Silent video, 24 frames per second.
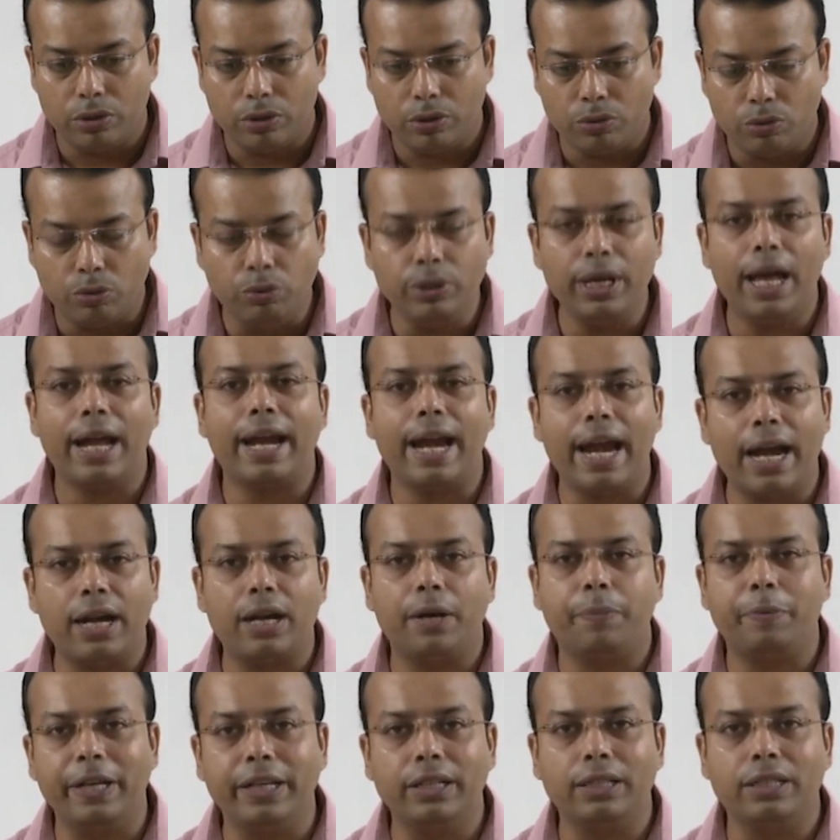we are
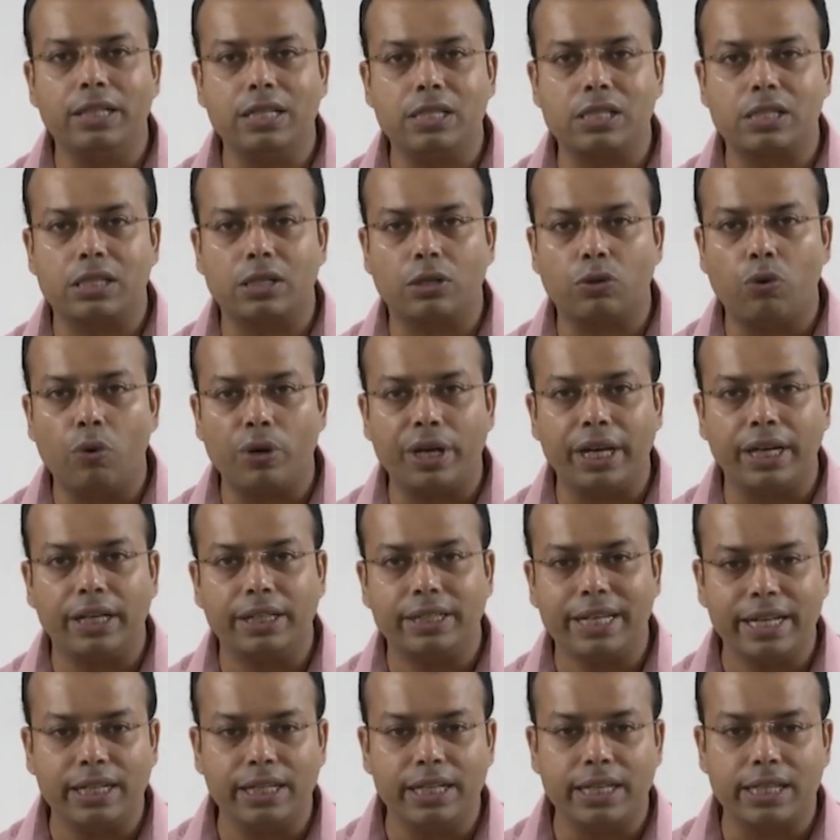adopting this coating
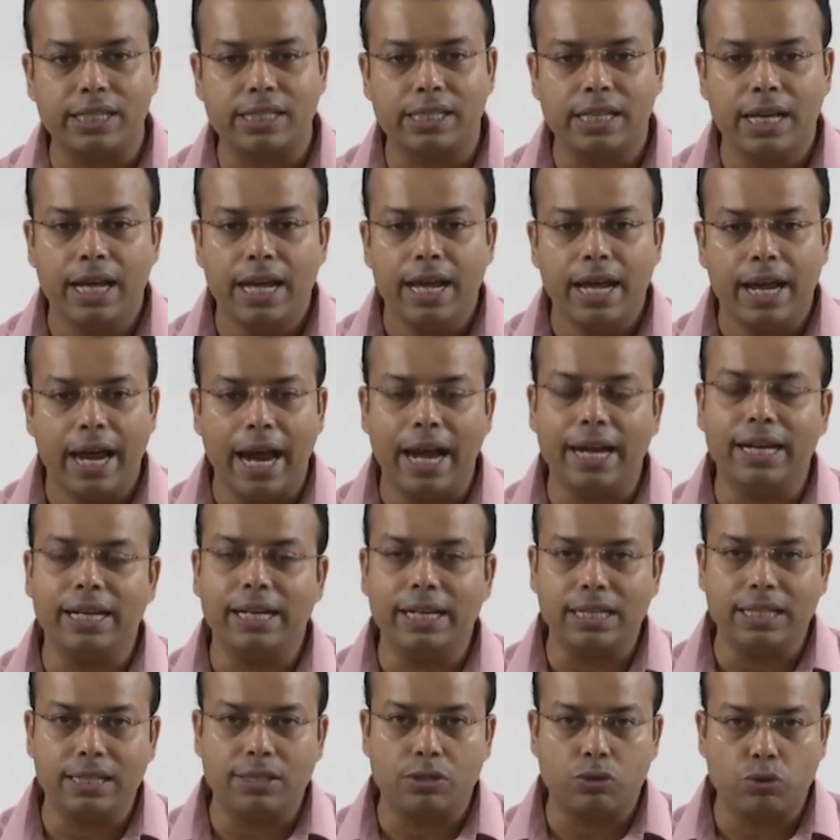techniques, and
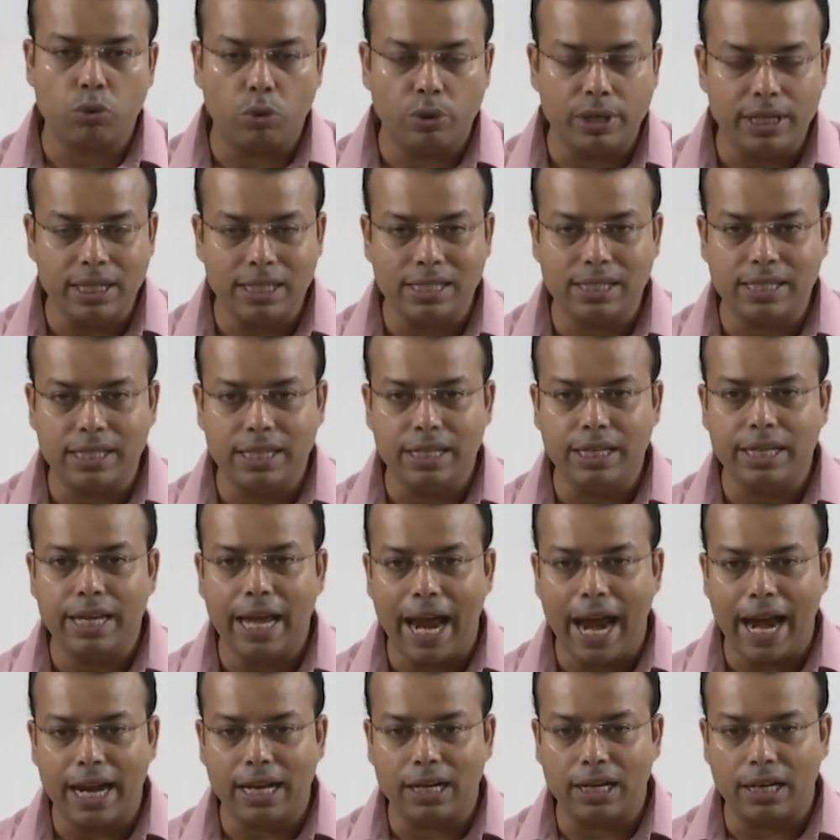it is so easy
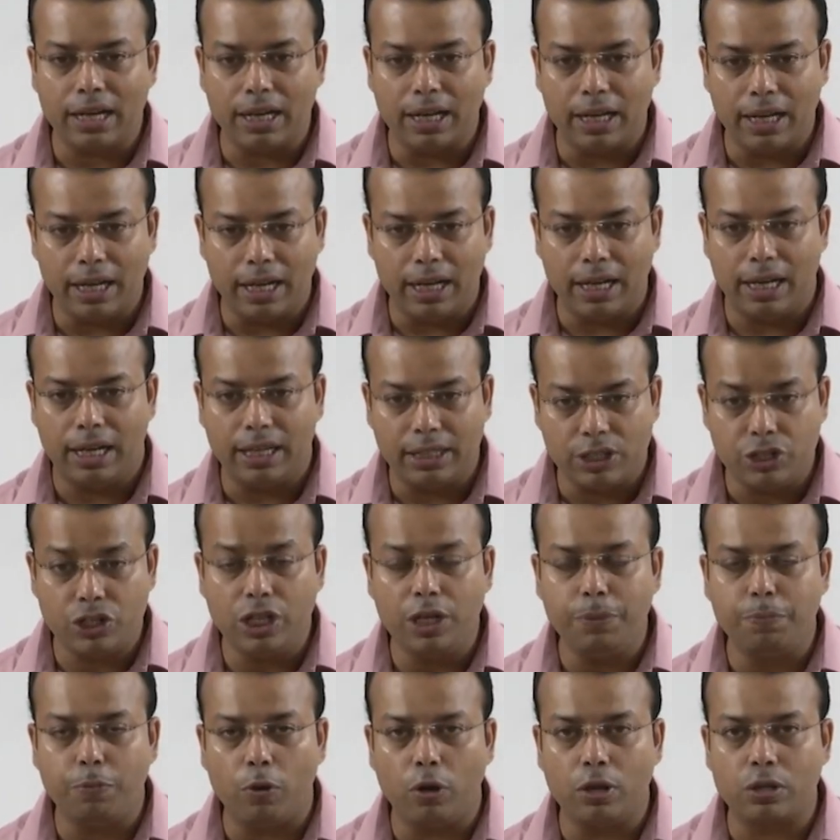and
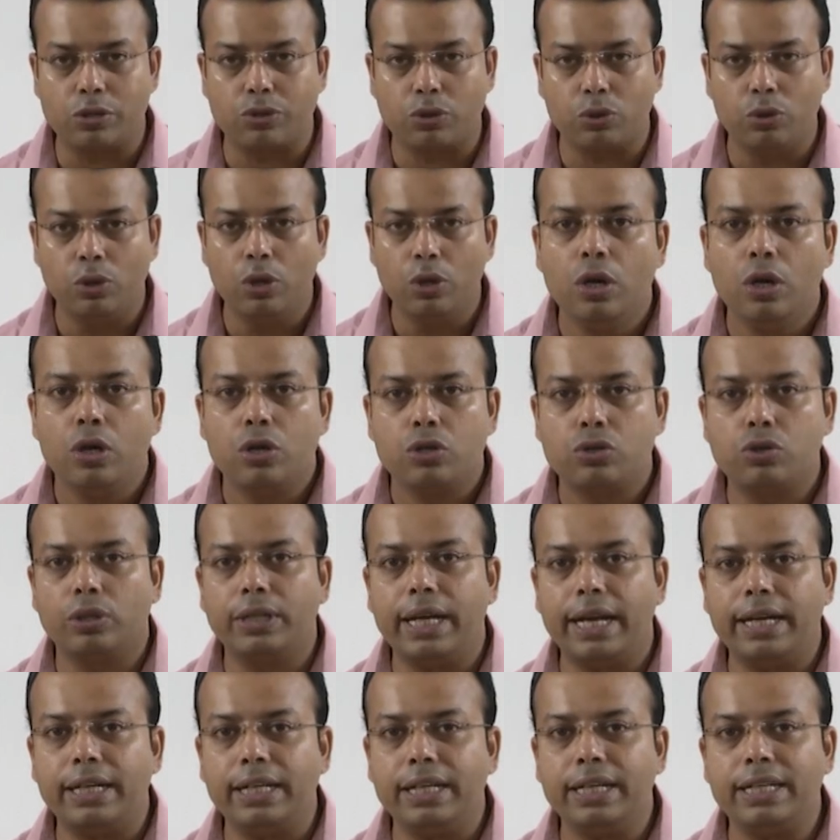cheap also, so
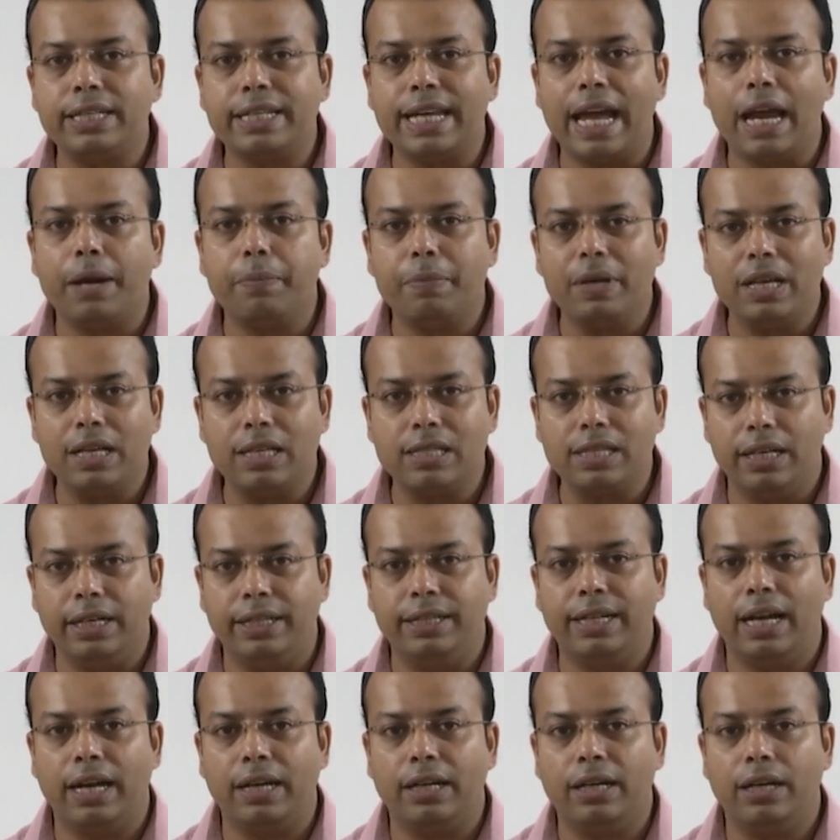that it can be easily
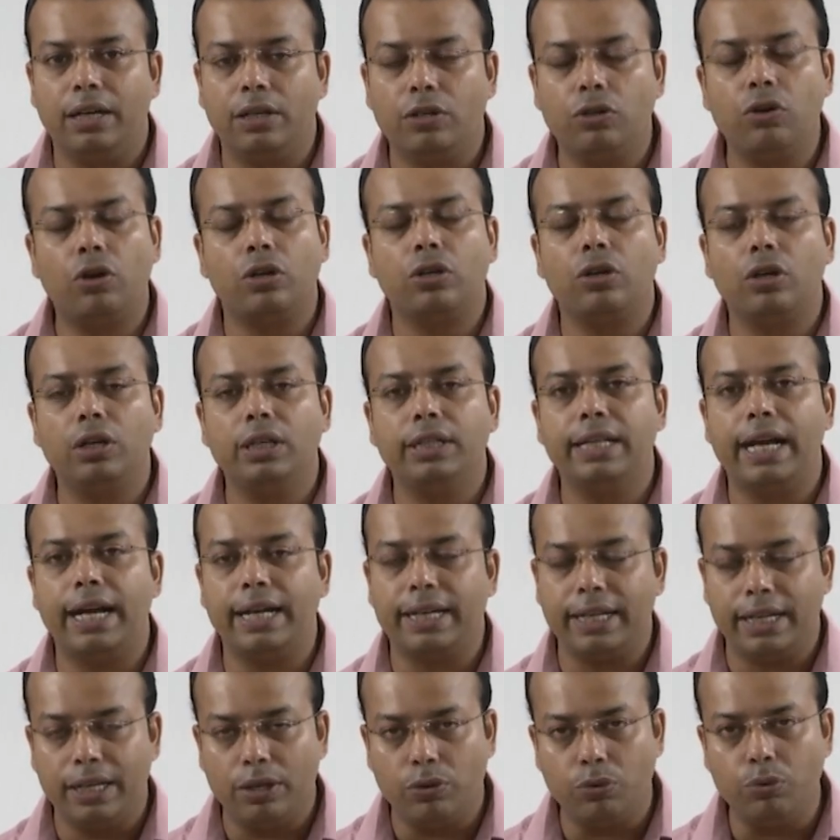done. Not only
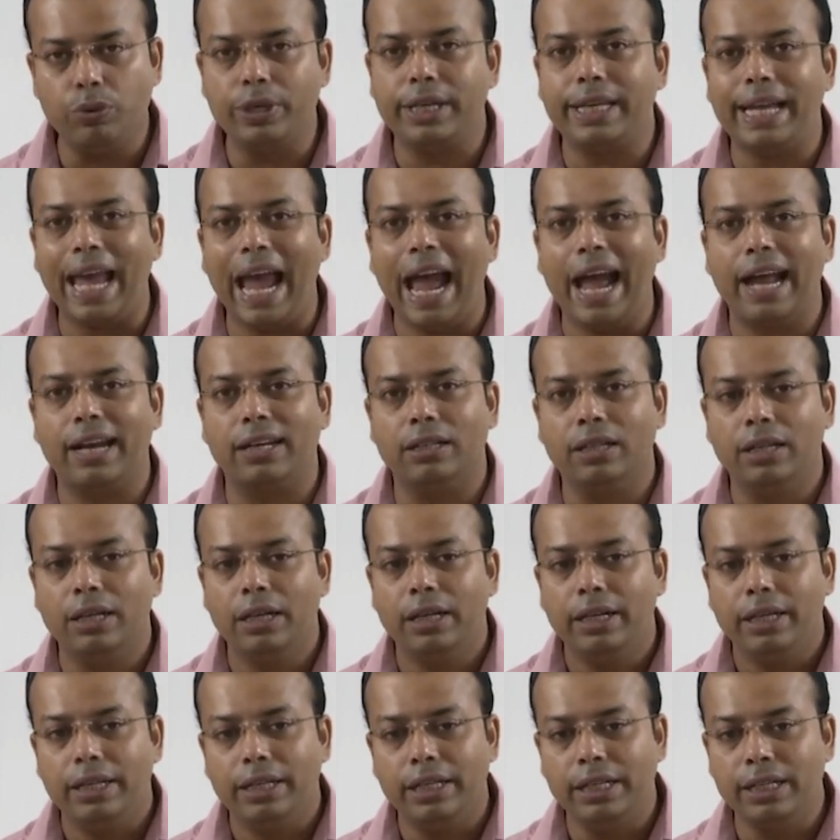that, we can
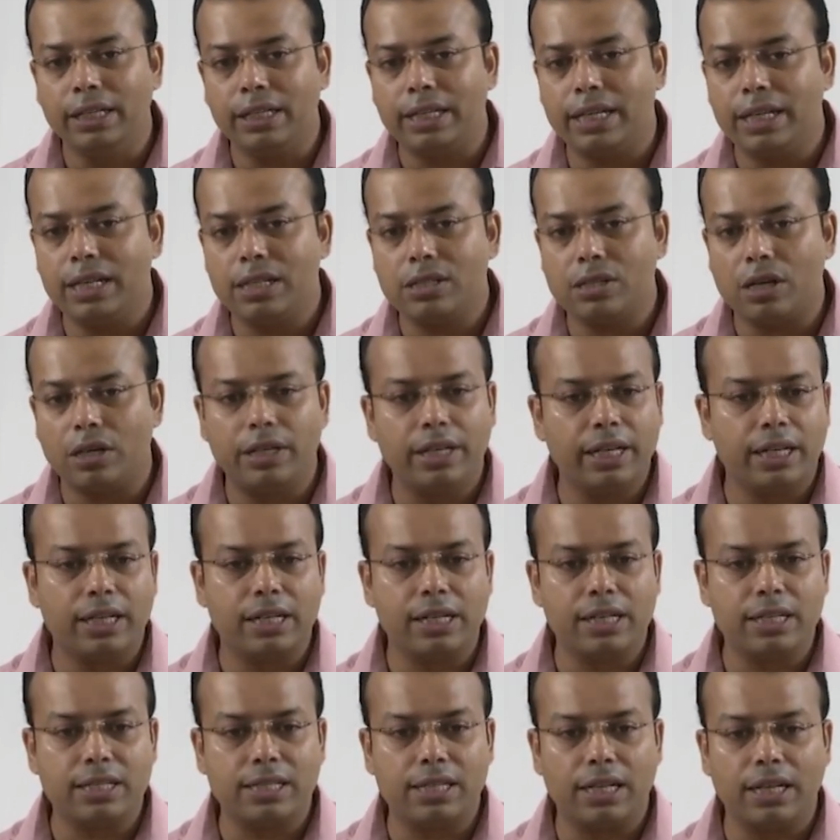increase or
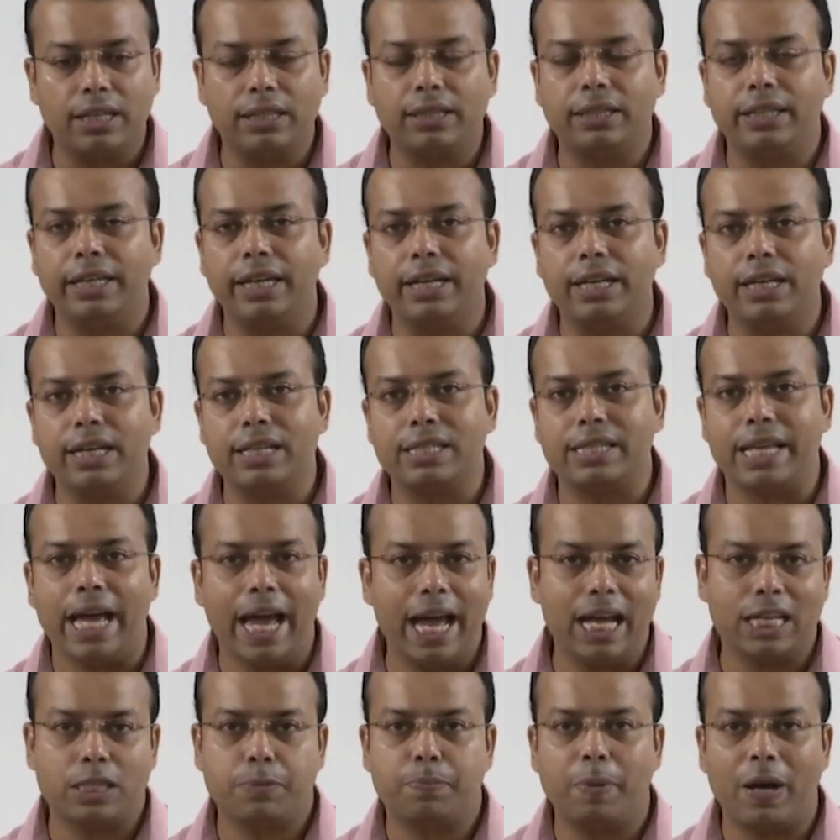decrease the thickness
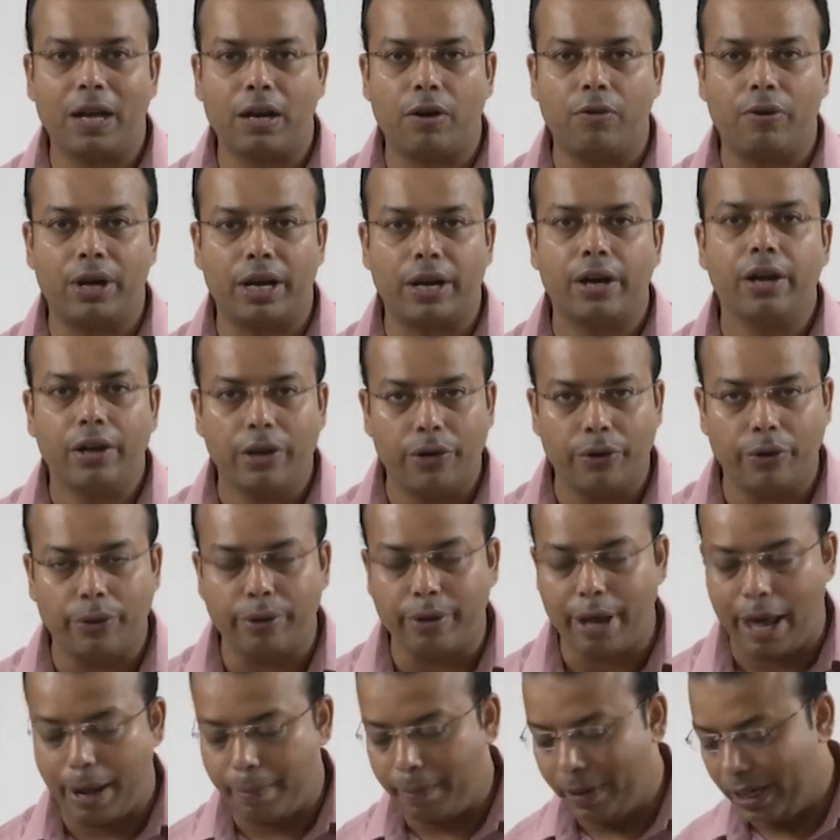as per our
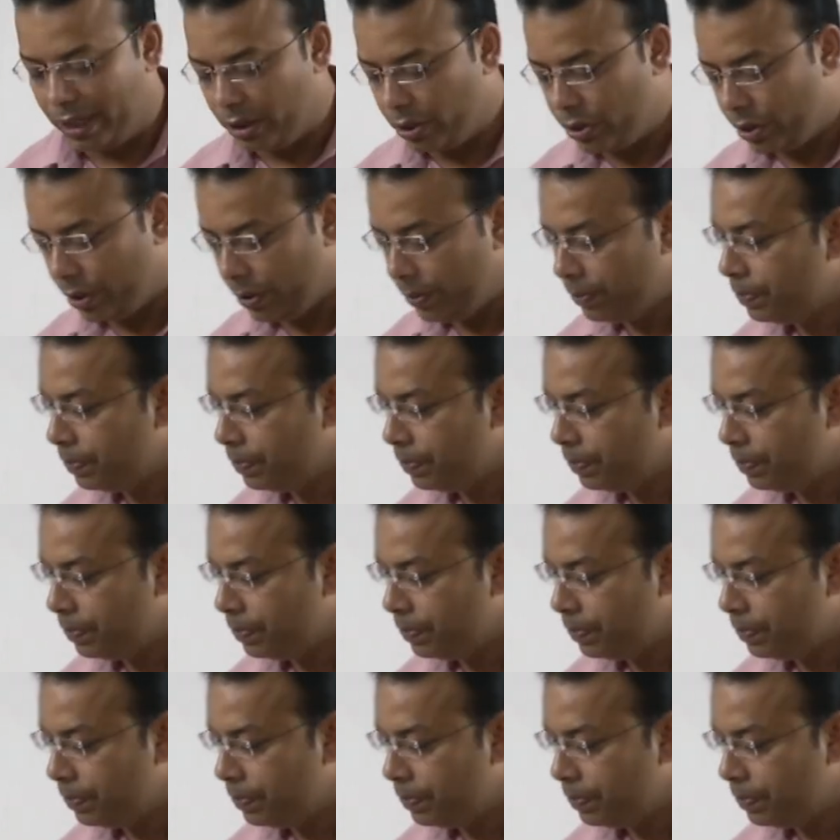requirement.